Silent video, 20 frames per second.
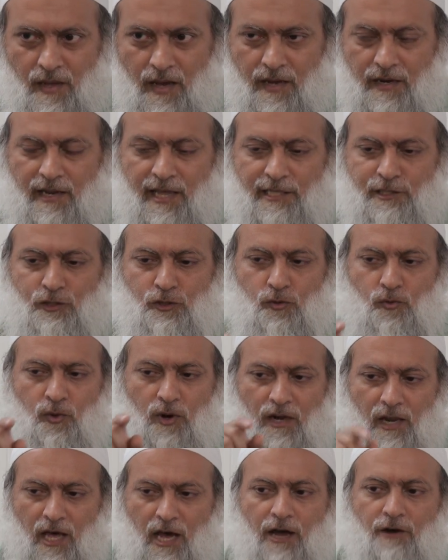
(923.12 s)
unless you
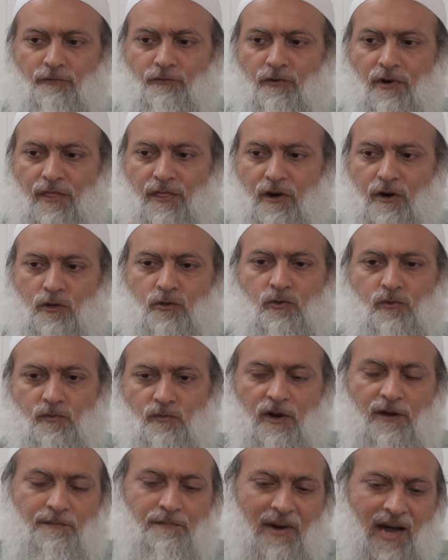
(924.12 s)
will love
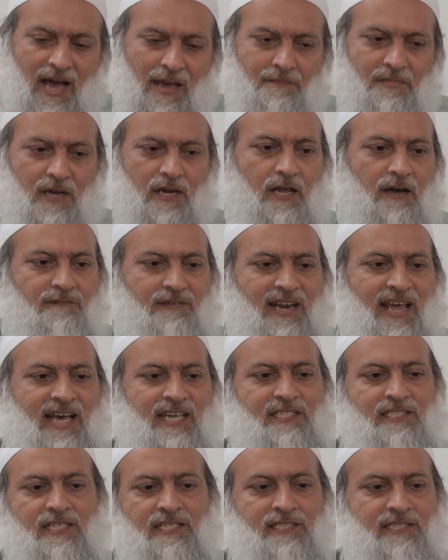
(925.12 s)
what my beloved
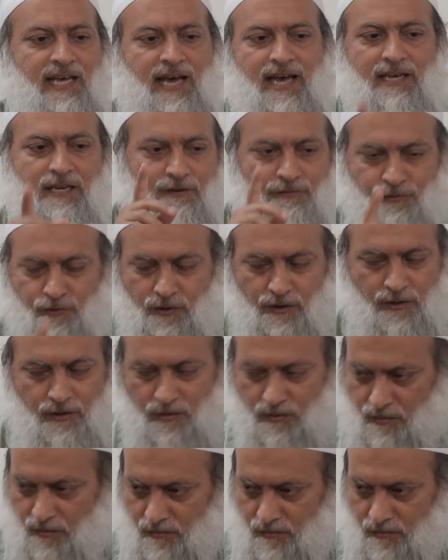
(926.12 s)
has decided for you.